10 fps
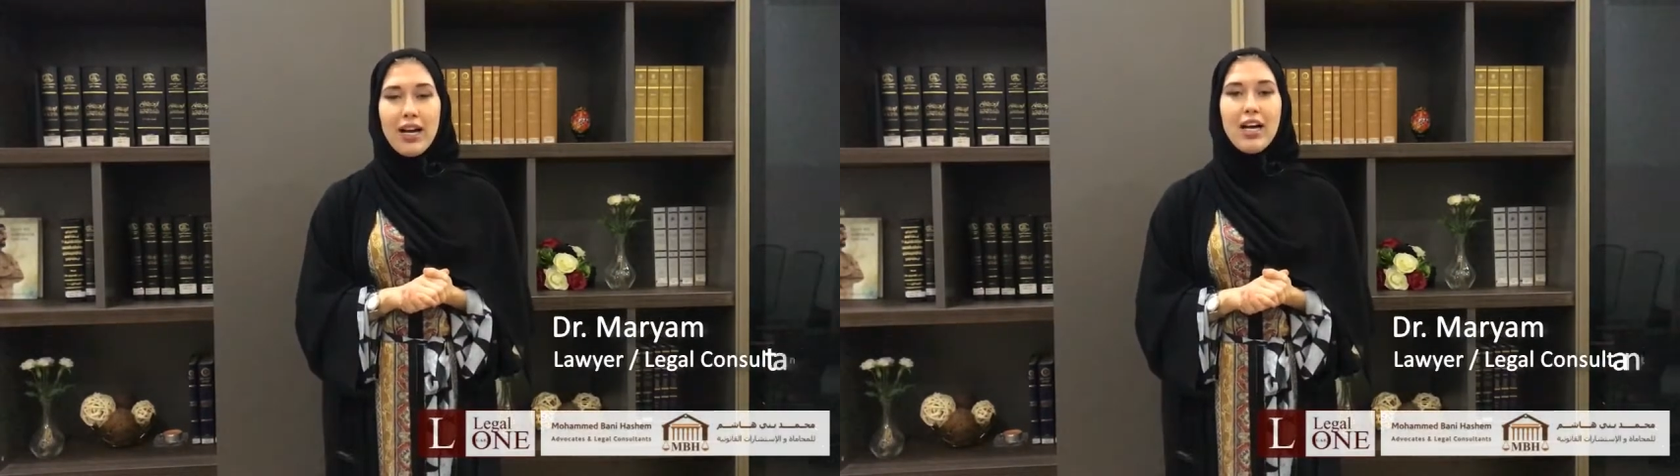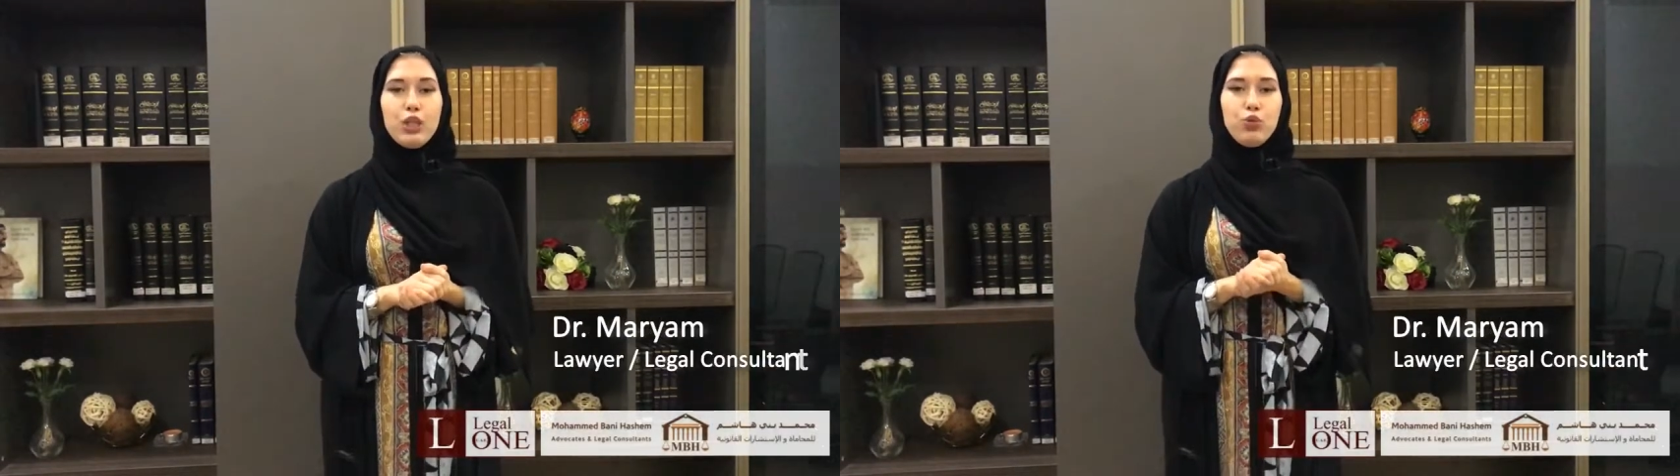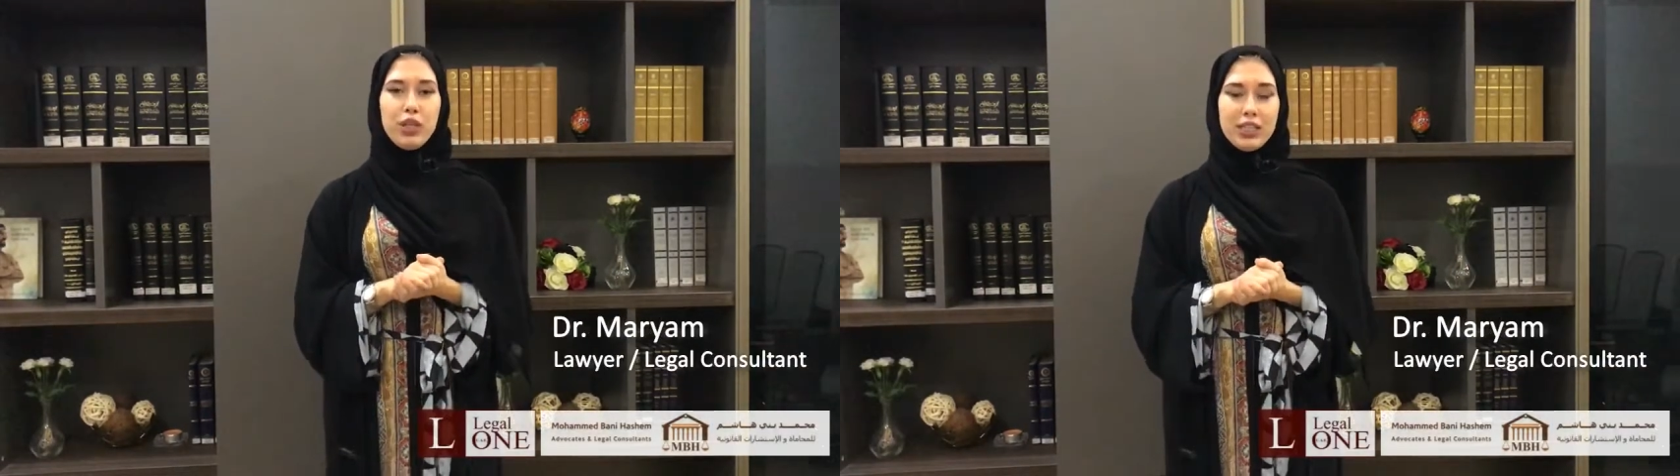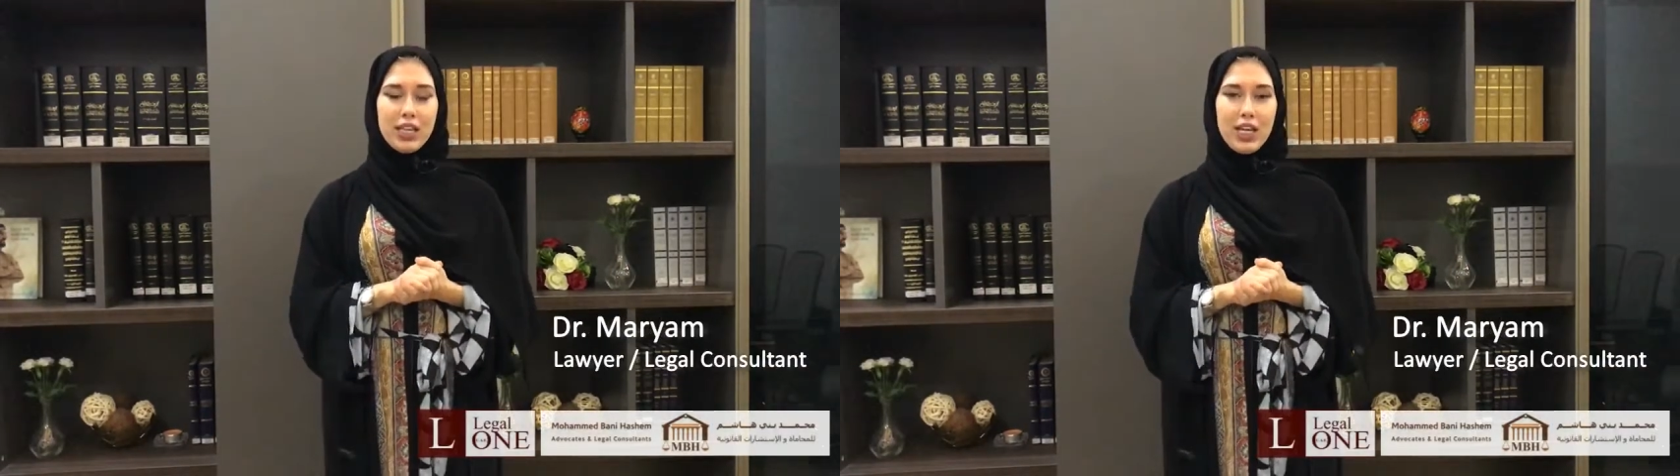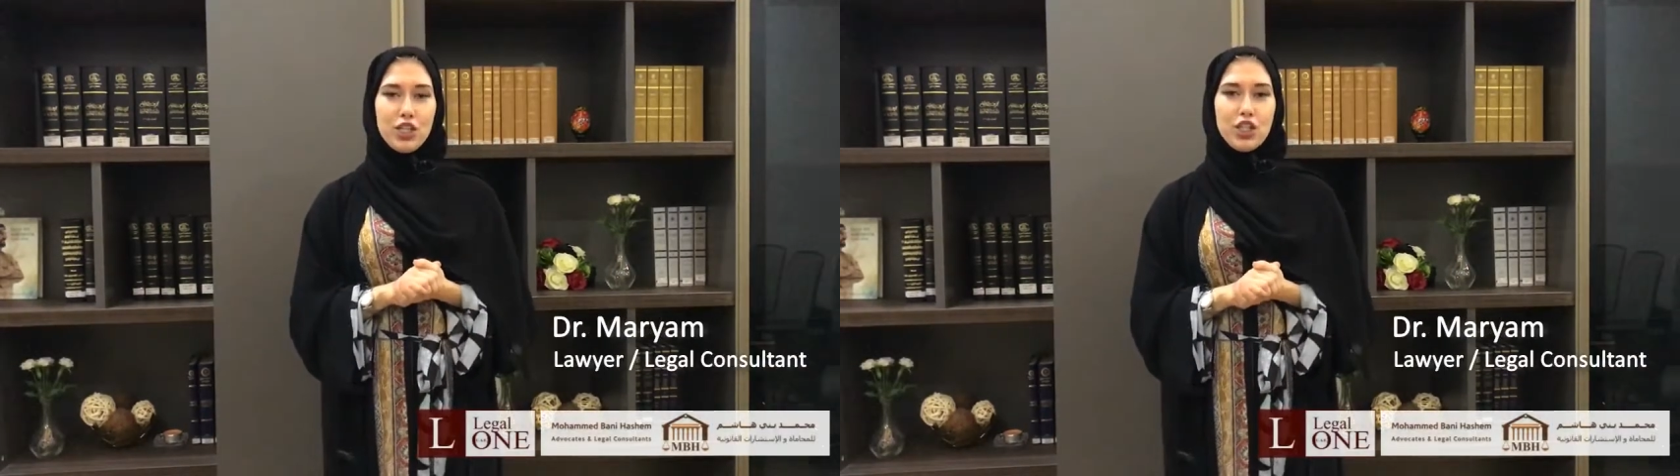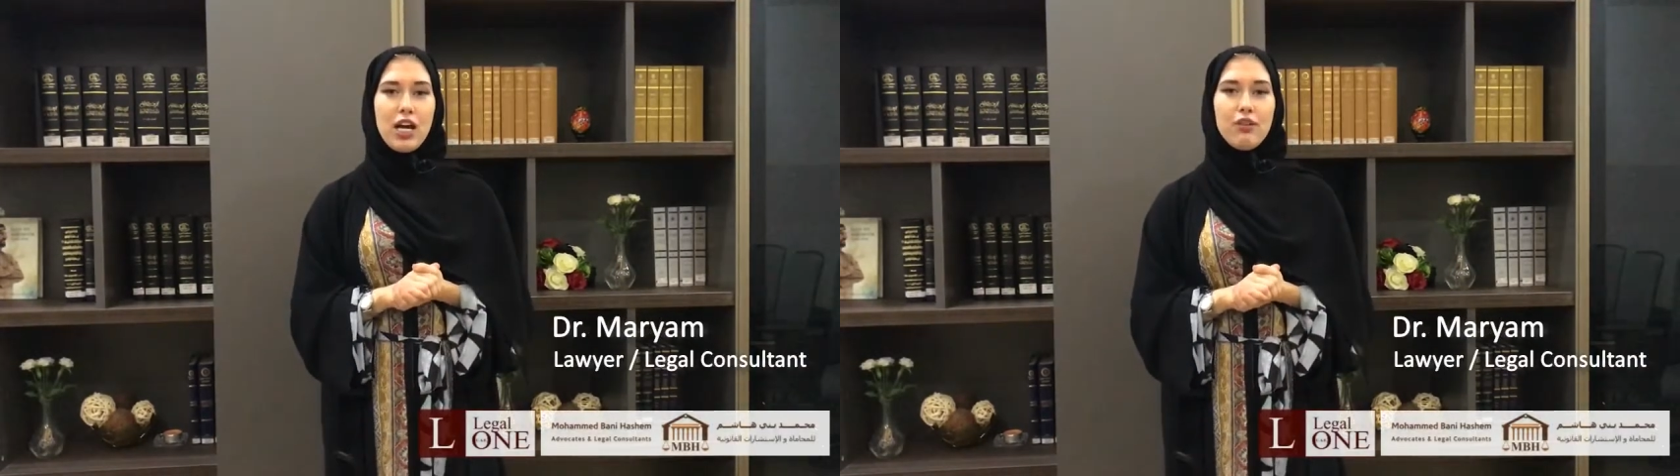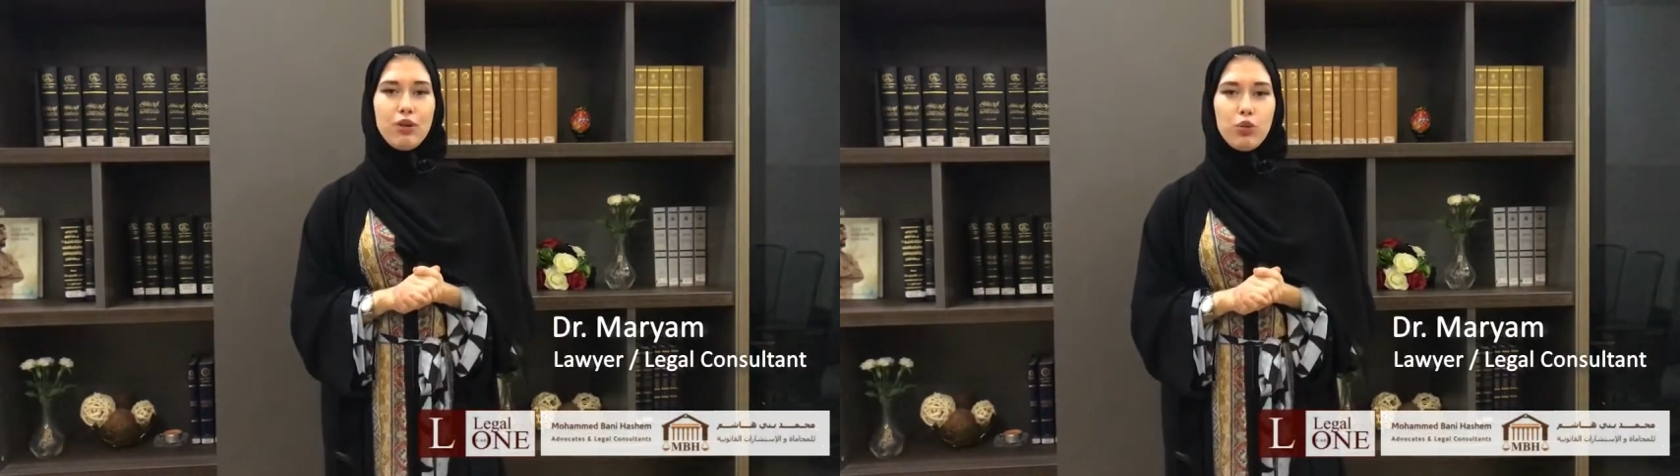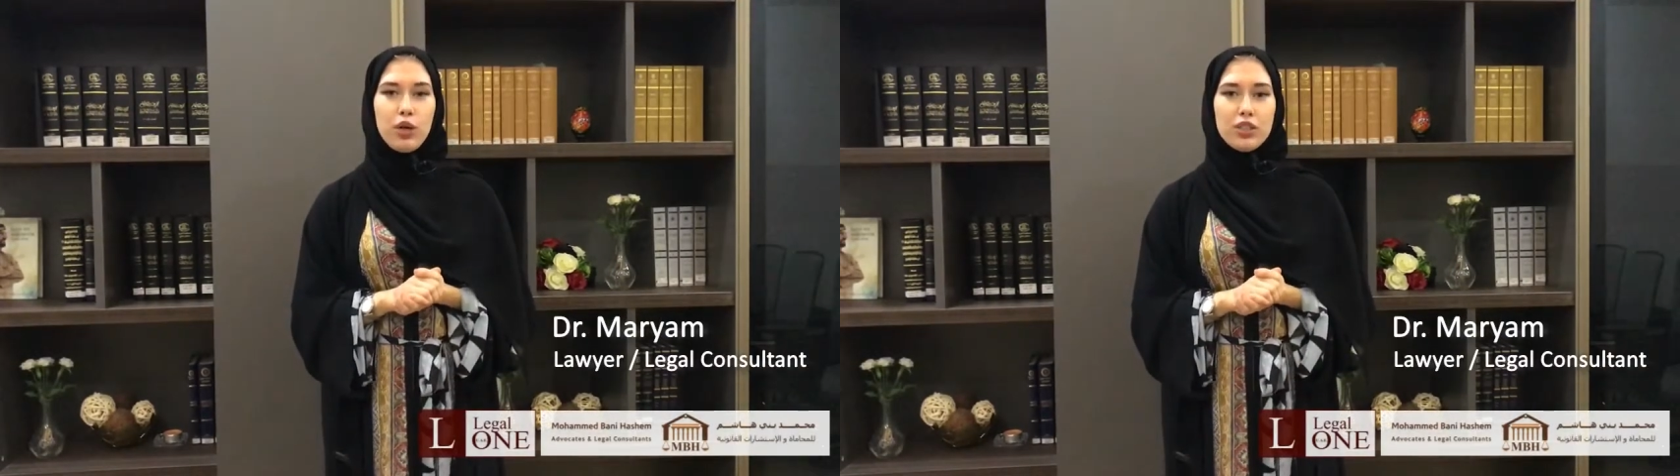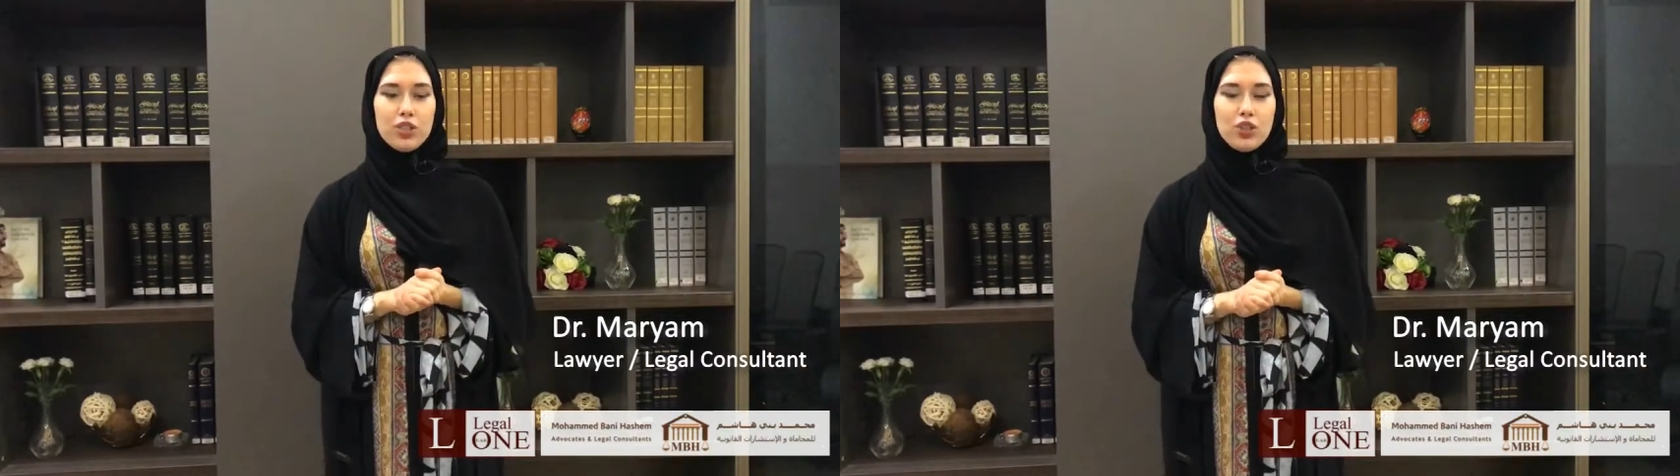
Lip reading: and we engage everyone